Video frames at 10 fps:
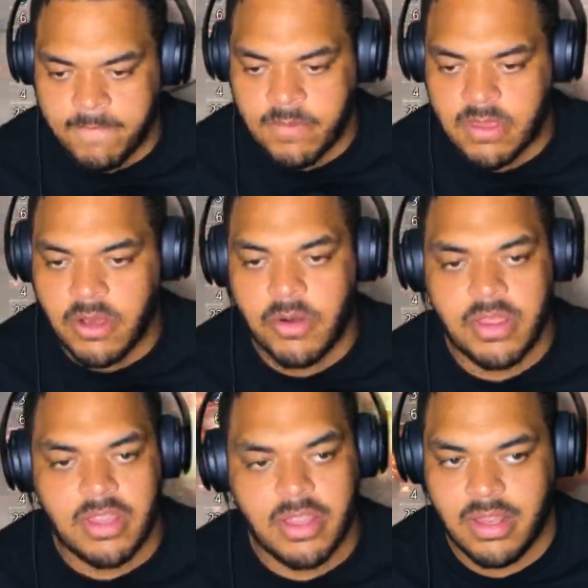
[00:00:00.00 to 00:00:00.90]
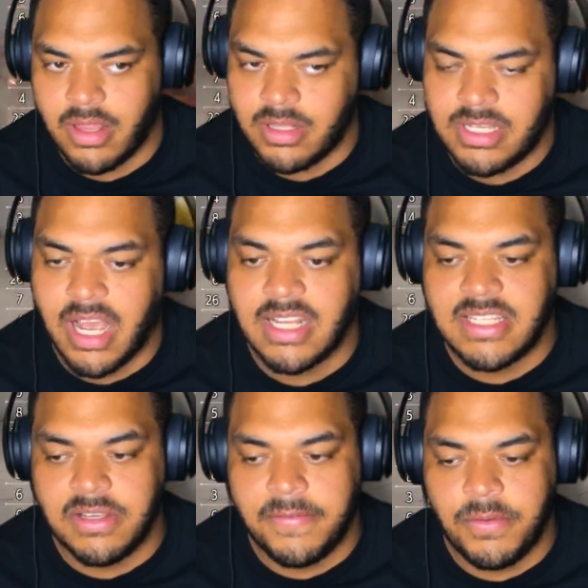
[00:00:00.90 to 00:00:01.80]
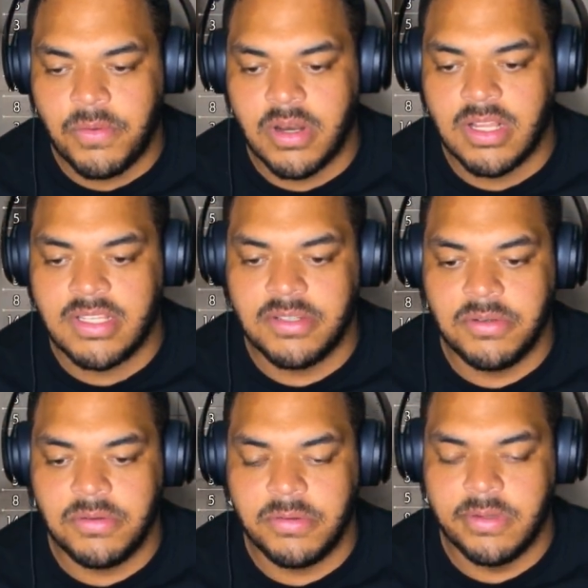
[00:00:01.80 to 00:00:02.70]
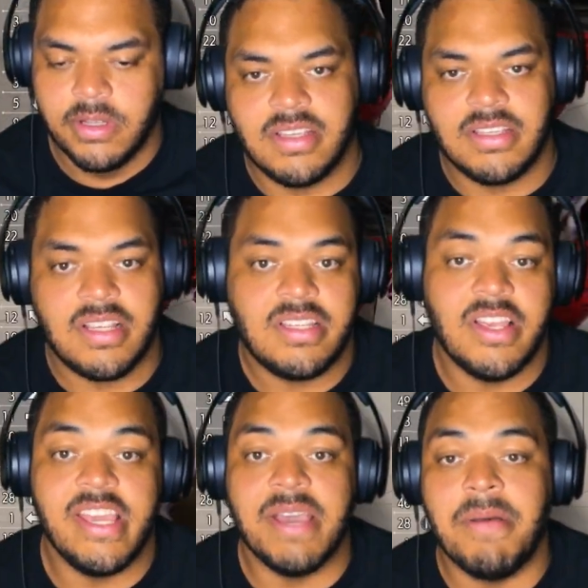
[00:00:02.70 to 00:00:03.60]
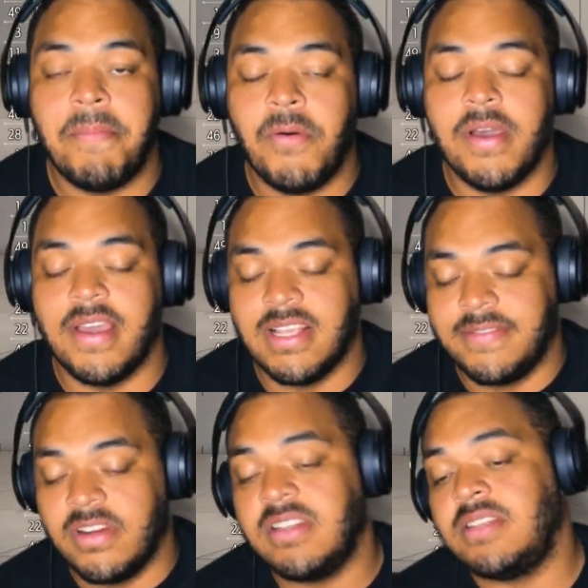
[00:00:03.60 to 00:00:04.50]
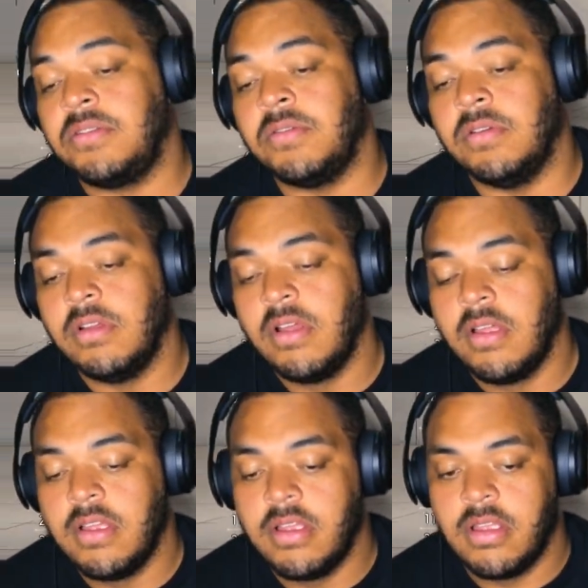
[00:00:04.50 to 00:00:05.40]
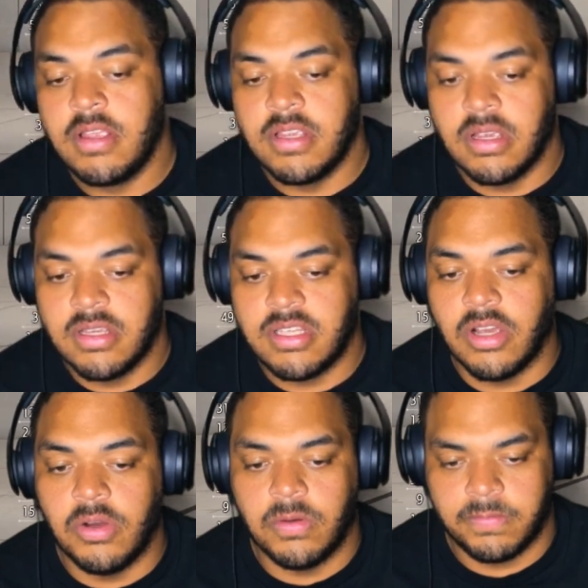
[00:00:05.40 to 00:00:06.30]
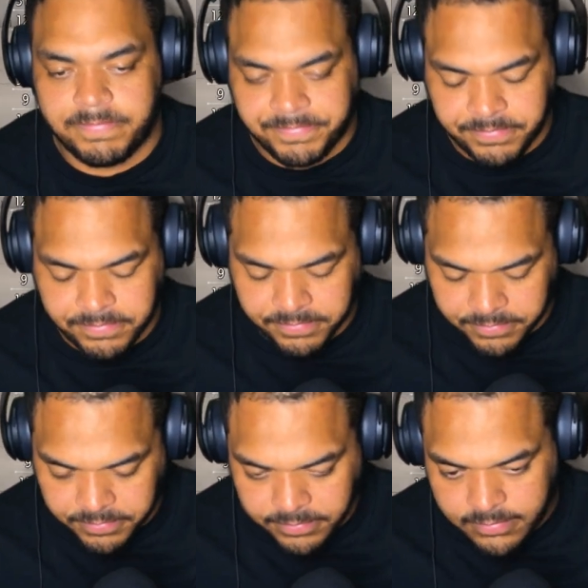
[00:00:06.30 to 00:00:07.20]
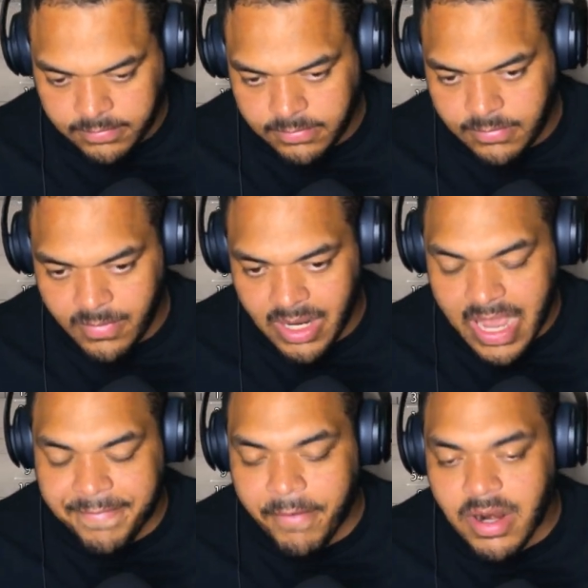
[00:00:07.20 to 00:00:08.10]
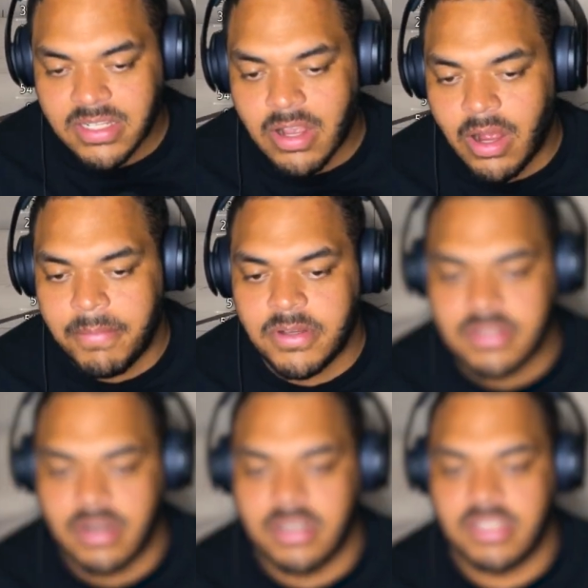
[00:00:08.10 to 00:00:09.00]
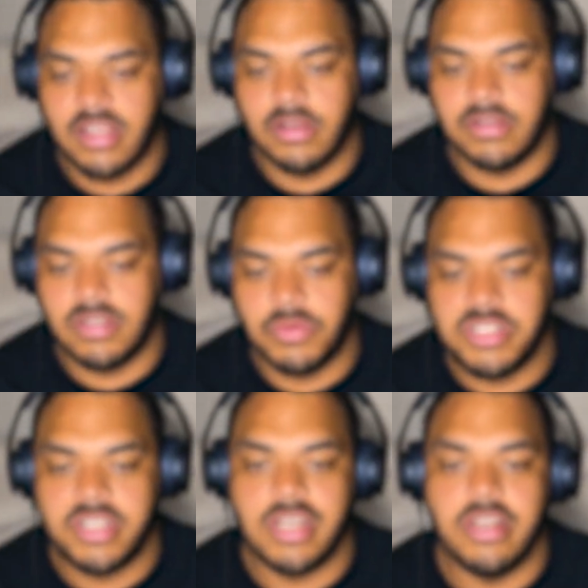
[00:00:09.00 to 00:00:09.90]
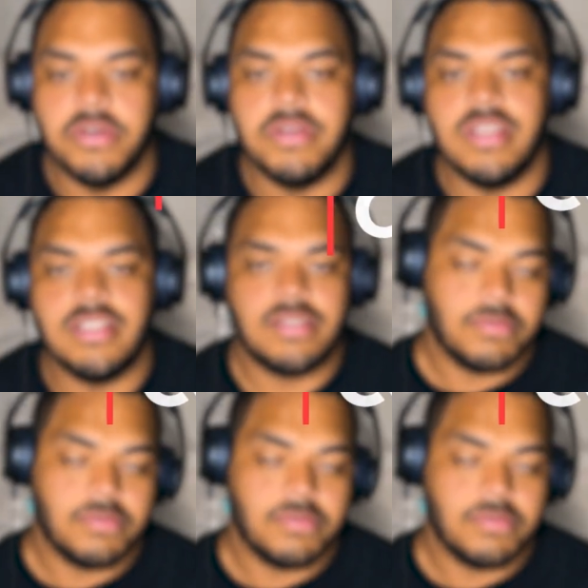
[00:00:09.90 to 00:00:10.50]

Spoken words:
throw in the Tatsu if you wanted to. So you get my point. It's versatile. So as far as combo starters go, so what you can do is